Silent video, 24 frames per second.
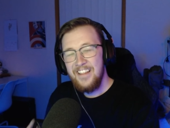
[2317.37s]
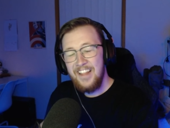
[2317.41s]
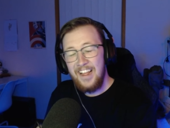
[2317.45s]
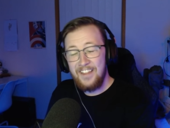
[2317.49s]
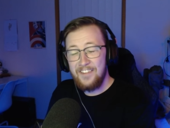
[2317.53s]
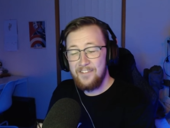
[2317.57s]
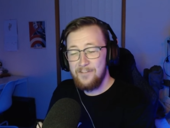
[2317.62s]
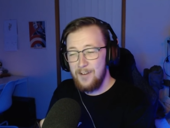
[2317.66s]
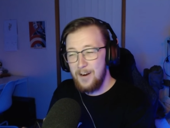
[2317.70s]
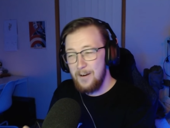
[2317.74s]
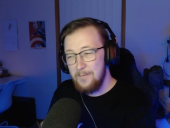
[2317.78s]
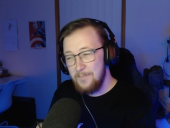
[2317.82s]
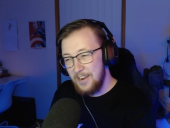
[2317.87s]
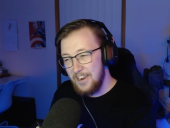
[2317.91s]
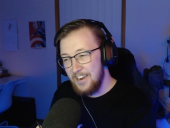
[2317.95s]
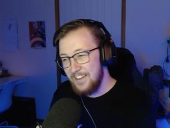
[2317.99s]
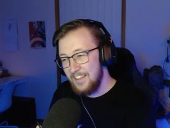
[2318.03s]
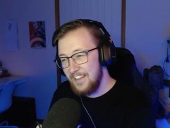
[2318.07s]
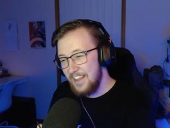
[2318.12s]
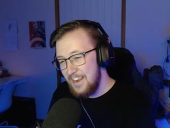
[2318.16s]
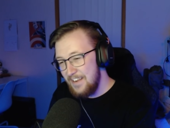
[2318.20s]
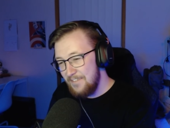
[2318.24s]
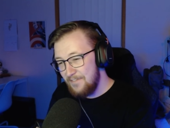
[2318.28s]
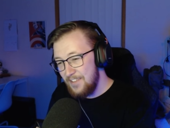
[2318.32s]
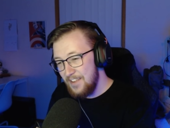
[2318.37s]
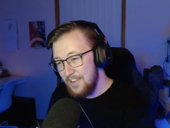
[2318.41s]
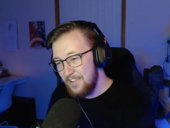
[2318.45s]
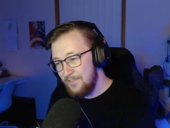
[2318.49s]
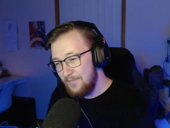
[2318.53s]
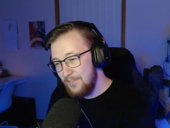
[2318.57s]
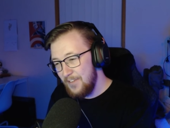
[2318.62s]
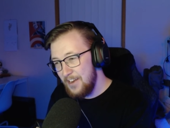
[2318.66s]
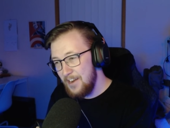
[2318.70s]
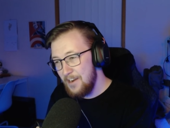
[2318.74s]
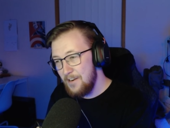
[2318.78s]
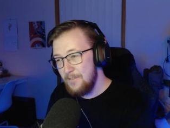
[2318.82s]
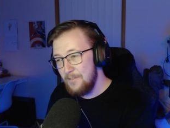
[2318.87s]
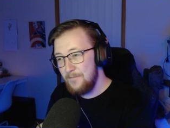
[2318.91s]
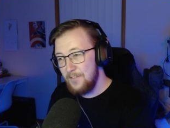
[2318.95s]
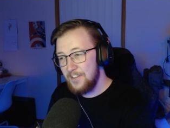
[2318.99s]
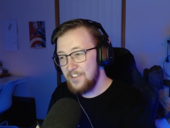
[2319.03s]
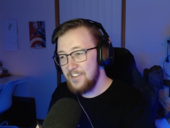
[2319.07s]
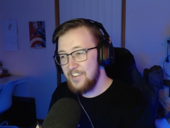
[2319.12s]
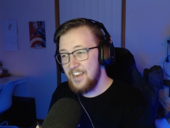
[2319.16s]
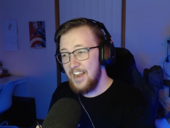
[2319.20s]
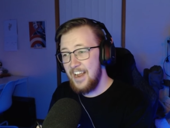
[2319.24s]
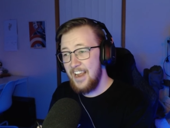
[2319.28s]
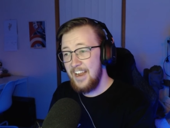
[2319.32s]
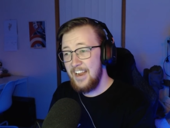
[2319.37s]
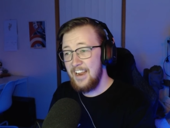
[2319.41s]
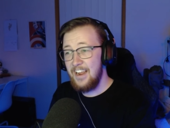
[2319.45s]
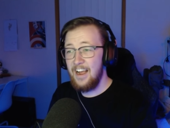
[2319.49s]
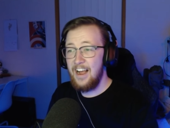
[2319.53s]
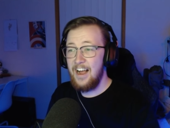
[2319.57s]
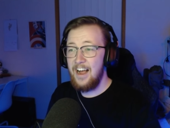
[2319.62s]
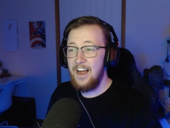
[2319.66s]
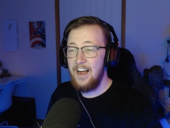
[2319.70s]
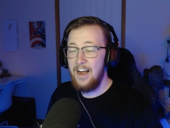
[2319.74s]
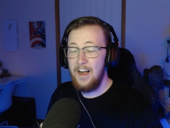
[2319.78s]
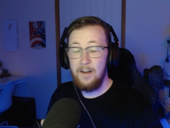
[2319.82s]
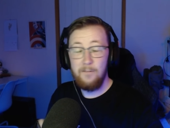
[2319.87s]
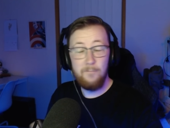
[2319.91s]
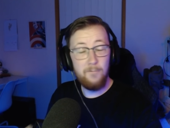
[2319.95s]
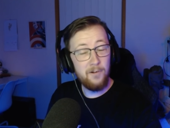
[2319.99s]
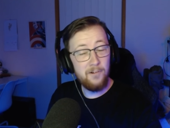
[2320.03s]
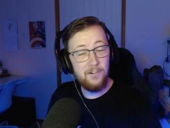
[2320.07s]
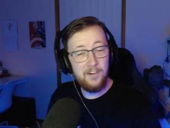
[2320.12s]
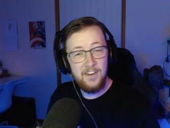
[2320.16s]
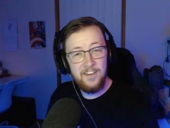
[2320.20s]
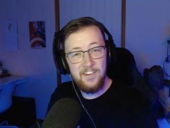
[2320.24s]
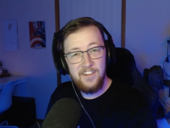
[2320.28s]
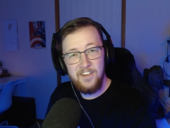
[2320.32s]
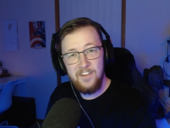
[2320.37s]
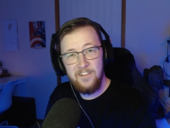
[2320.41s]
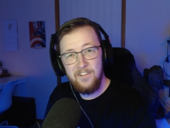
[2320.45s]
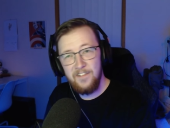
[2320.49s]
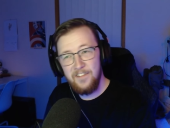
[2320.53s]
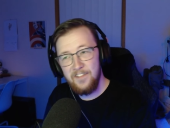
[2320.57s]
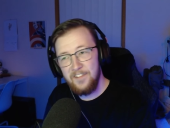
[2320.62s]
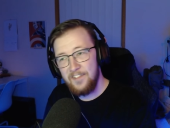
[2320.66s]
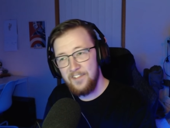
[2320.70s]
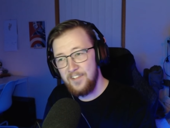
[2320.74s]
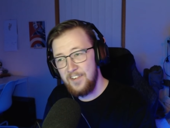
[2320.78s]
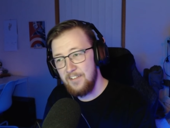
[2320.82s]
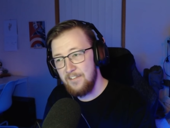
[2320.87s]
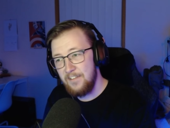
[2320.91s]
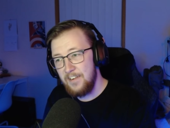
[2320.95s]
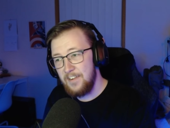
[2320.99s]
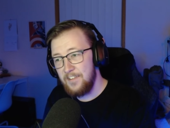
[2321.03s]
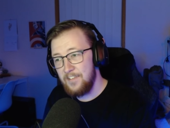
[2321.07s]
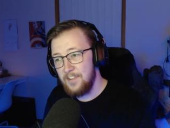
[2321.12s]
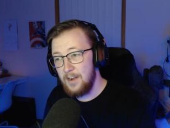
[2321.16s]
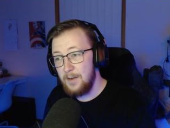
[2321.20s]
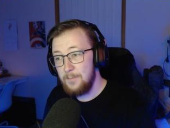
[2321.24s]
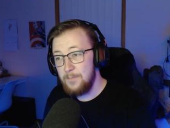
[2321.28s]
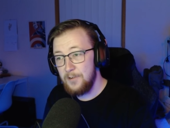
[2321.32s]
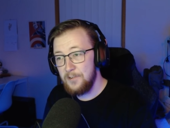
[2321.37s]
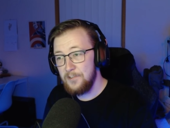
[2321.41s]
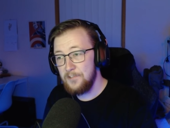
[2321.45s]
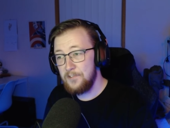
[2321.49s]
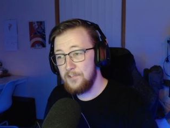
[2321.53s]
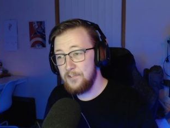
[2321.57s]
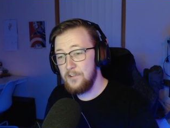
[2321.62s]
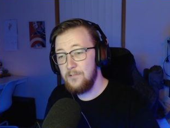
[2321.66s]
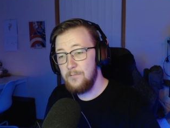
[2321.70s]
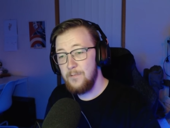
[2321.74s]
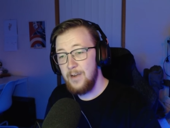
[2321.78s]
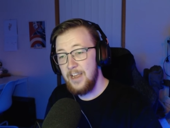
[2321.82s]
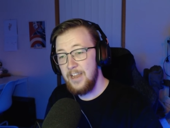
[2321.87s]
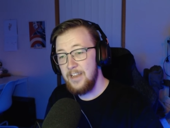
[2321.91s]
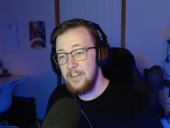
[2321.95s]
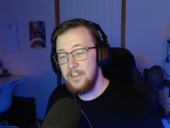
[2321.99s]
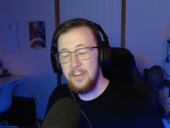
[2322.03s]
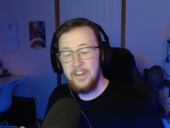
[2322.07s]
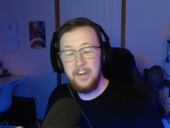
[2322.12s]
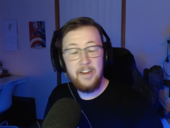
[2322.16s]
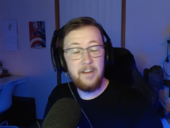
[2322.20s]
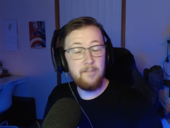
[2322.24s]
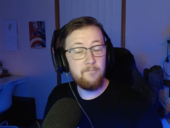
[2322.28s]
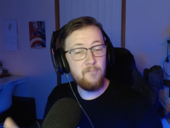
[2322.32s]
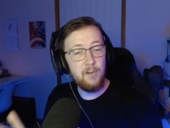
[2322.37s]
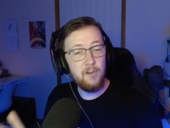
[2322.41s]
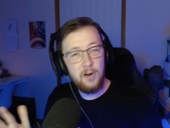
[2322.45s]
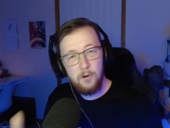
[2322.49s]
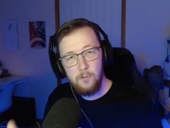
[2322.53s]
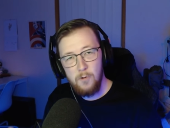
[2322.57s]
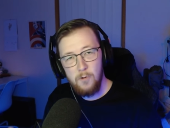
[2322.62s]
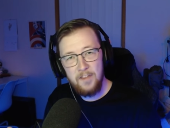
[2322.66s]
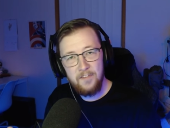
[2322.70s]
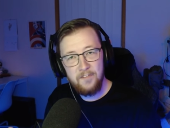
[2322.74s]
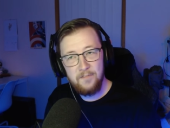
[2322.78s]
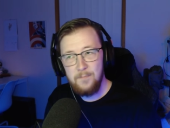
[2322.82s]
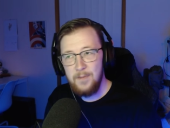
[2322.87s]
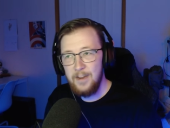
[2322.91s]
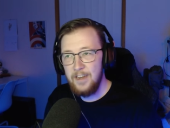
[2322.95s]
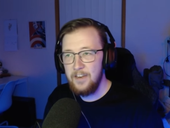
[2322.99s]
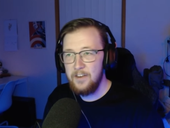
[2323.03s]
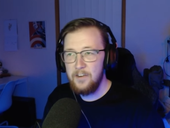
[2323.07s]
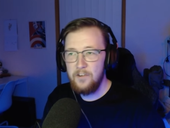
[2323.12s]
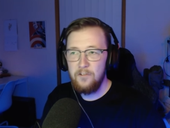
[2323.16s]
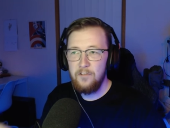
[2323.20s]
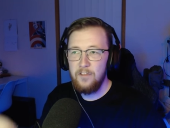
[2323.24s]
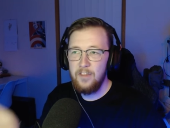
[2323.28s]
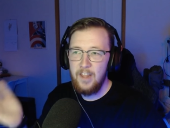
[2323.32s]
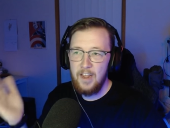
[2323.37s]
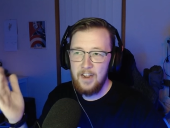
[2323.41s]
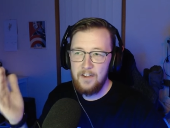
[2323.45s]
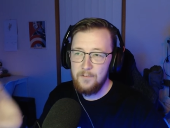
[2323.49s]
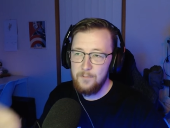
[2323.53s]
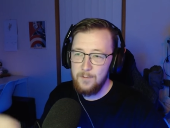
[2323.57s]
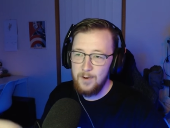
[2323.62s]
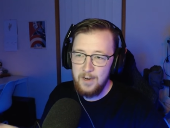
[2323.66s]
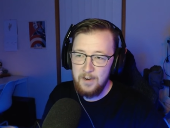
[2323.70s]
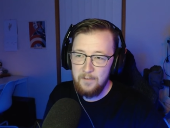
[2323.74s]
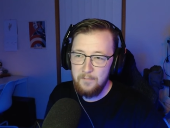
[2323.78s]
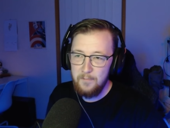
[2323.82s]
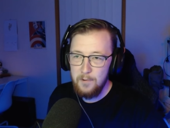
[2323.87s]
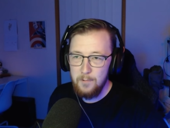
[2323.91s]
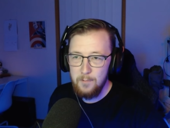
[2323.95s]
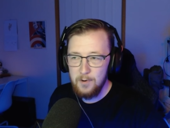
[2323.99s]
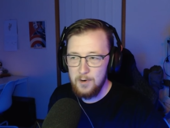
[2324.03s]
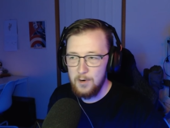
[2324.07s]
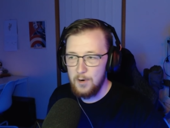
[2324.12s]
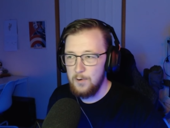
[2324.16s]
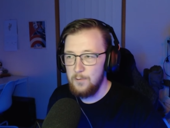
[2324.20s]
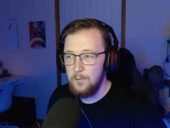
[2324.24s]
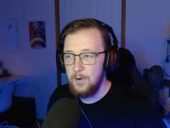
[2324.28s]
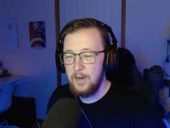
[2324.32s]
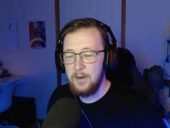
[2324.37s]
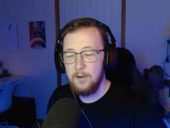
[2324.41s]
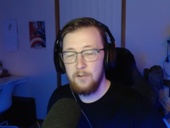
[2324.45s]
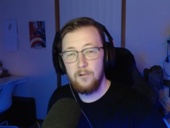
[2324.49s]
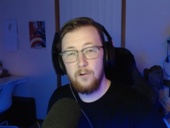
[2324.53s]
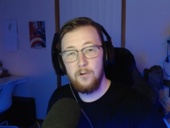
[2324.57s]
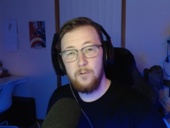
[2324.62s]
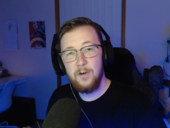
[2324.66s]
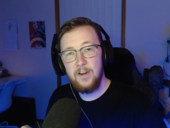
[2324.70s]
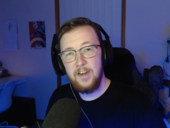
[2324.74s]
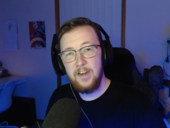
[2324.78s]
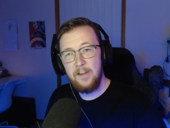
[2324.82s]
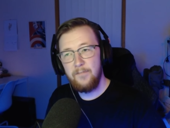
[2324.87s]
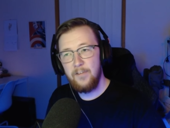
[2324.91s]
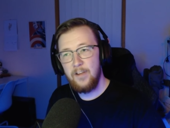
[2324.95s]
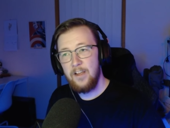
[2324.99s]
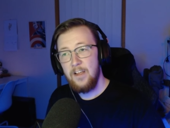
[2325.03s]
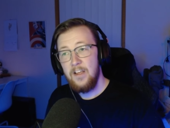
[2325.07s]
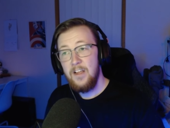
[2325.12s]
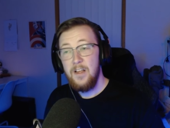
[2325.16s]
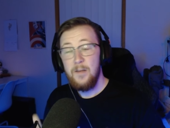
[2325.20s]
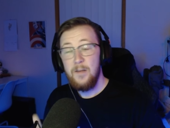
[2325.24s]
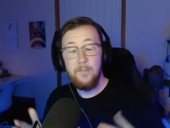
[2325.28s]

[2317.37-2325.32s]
that's where I'm going to leave this video for today. Uh, I will continue the series. I'm not sure when. You can request me to do the next one if you want it quicker or whatever.